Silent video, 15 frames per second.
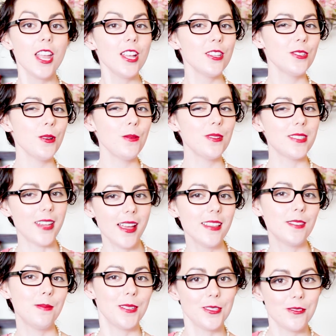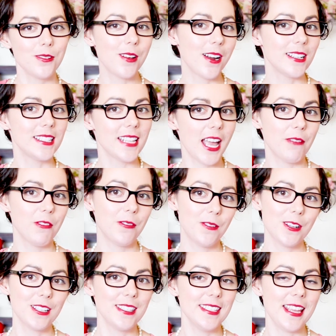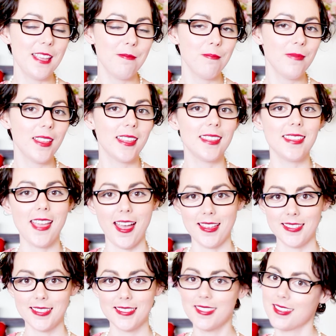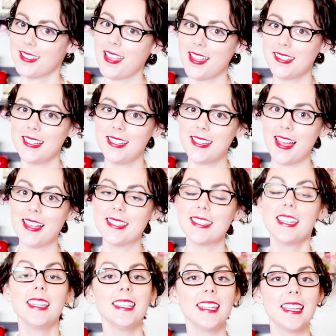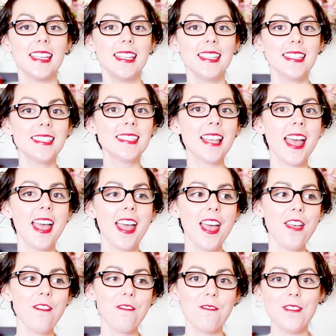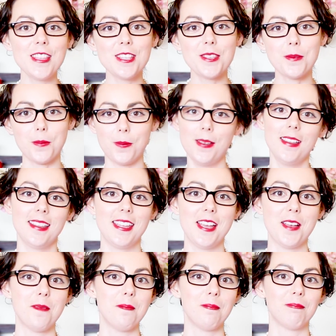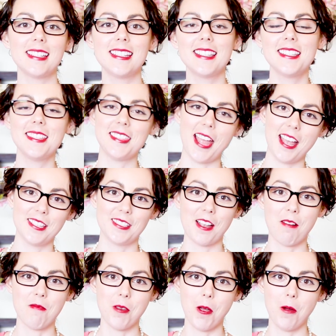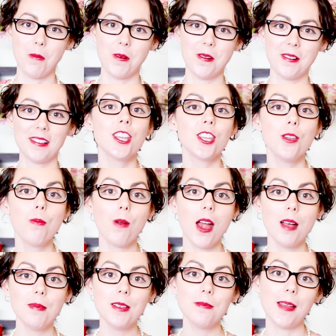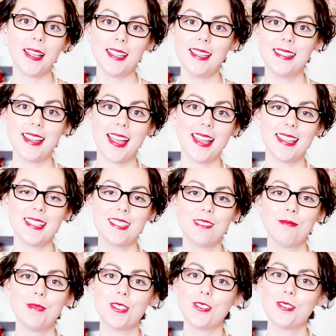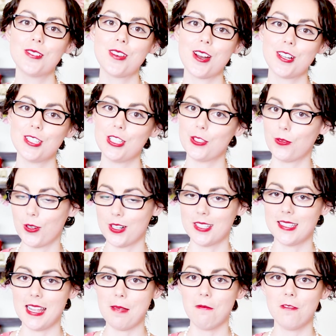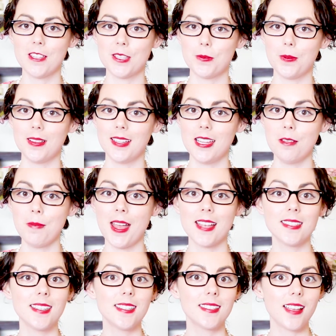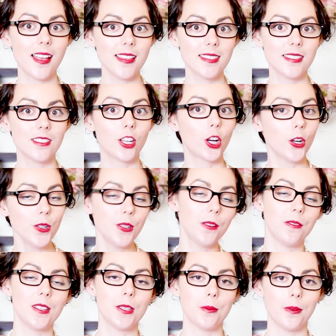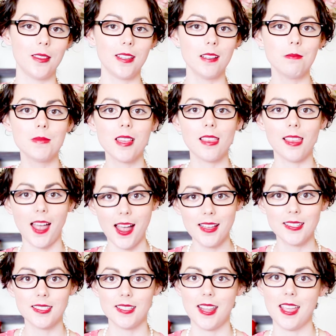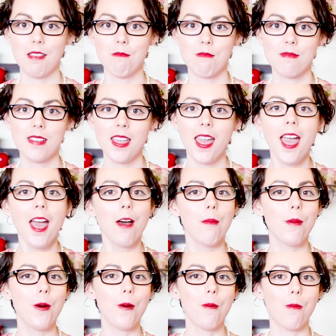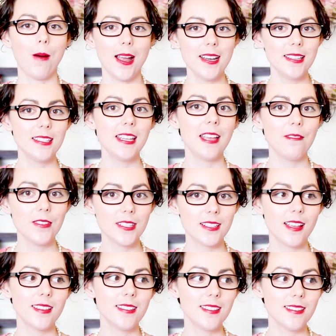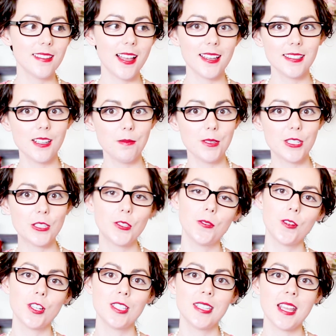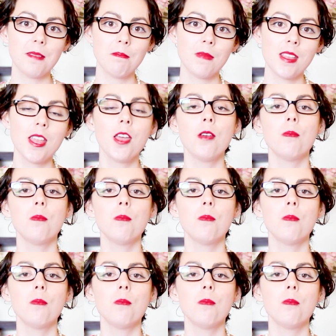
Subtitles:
So does Mr. Darcy have a first name? Yes, he does. It is Fitzwilliam. Doesn't that sound noble? You probably recognize Mr. Darcy's first name, Fitzwilliam, as his cousin Colonel Fitzwilliam's last name. But why does he have his cousin's last name as his first name?